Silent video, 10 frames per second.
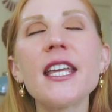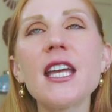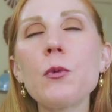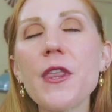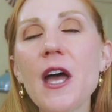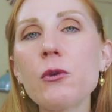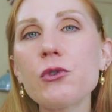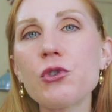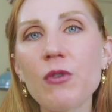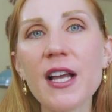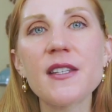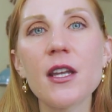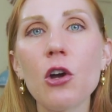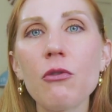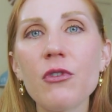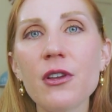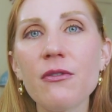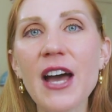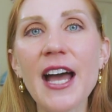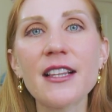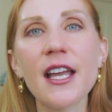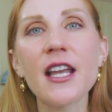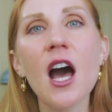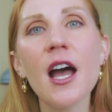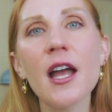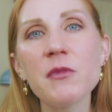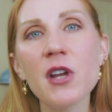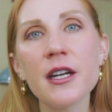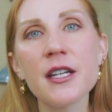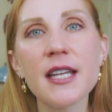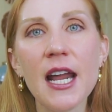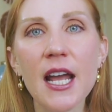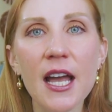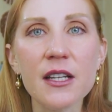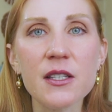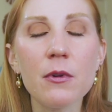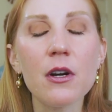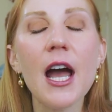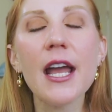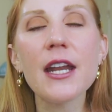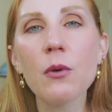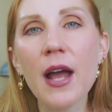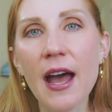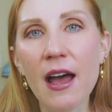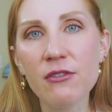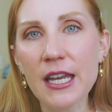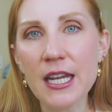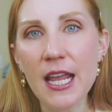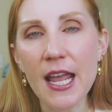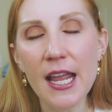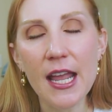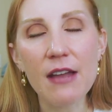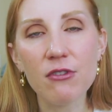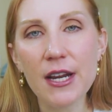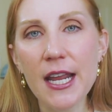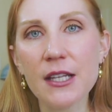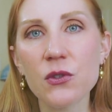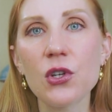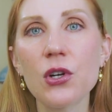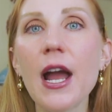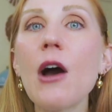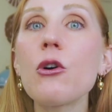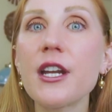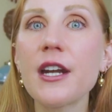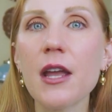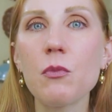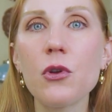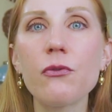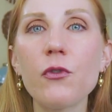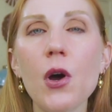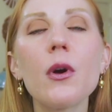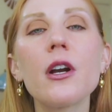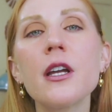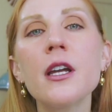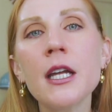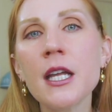Again, without stressing over the fact like, I'm not a data expert. I don't have any every answer. How can I move forward?